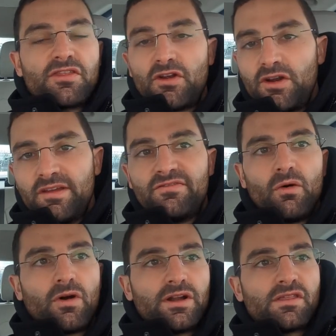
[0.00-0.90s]

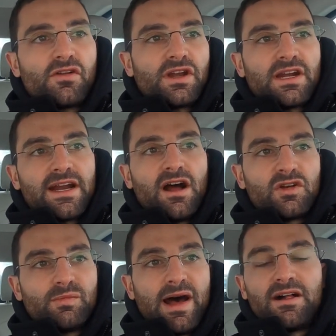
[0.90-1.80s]
3,400 and
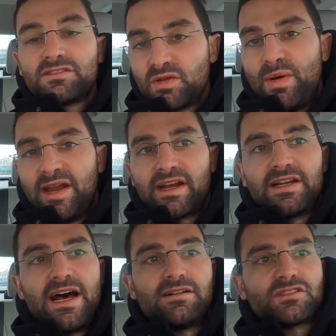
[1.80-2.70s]
3,900 pounds depending on
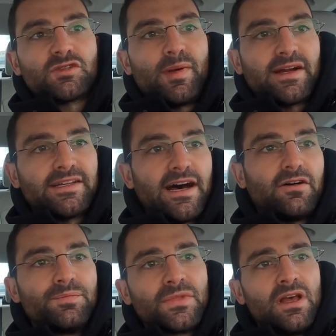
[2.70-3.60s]
how it's spec'd
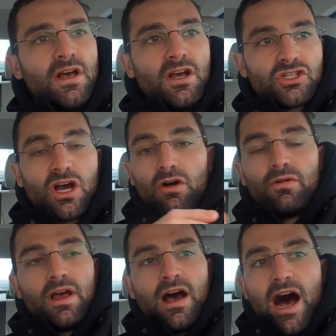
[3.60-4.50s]
out. So
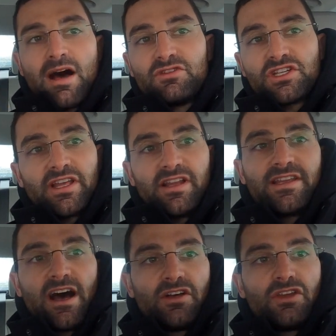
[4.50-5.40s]
I'm just gonna
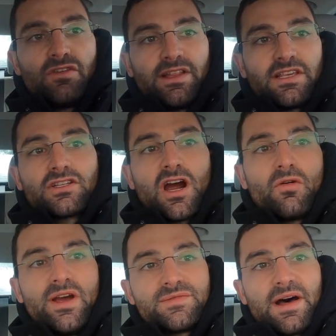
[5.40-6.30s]
tell you that this car
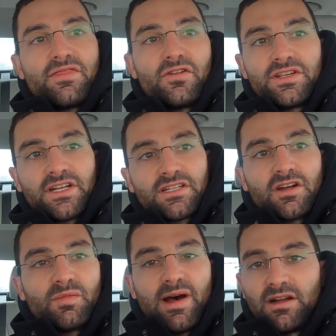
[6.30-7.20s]
weighs about
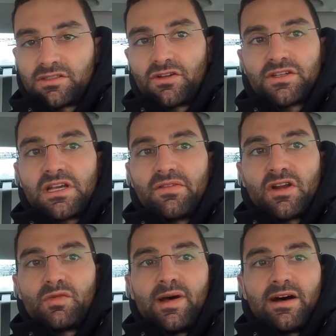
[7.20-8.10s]
3,600 pounds,
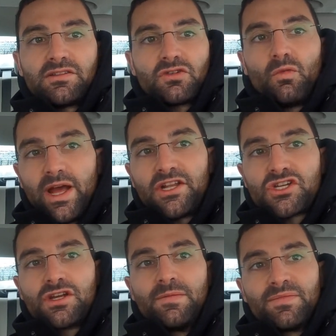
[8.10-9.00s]
3,700 pounds, which